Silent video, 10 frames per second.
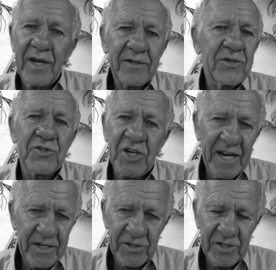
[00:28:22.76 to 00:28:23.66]
to
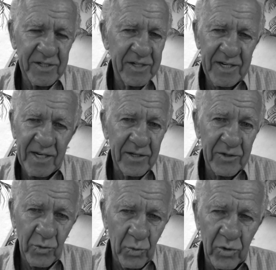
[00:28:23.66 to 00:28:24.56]
change and to healing the
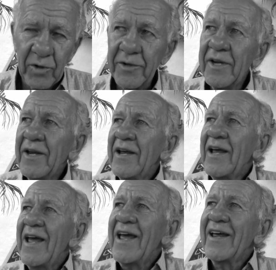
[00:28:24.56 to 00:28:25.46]
world.
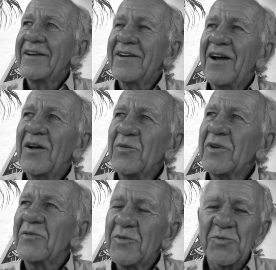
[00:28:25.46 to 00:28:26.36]
And I really
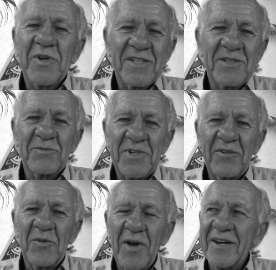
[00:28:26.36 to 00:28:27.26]
was reading some stuff
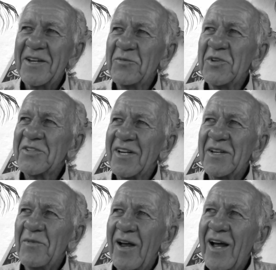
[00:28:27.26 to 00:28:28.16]
about him recently
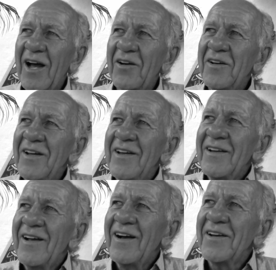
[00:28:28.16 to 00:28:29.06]
about how
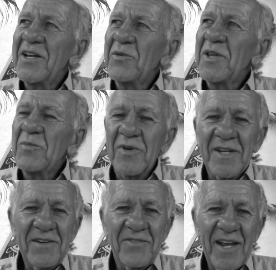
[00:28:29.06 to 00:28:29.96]
he really
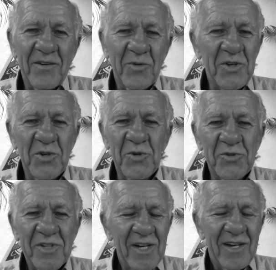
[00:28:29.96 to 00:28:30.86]
believed that if we use
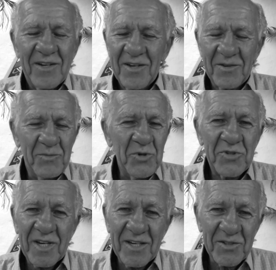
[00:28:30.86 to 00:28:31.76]

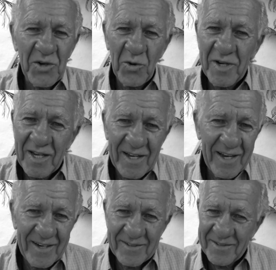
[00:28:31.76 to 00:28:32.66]
music and toning
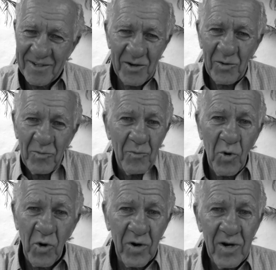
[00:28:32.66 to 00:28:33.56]
and
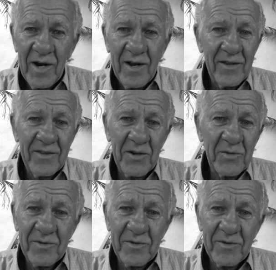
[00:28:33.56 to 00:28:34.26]
more, that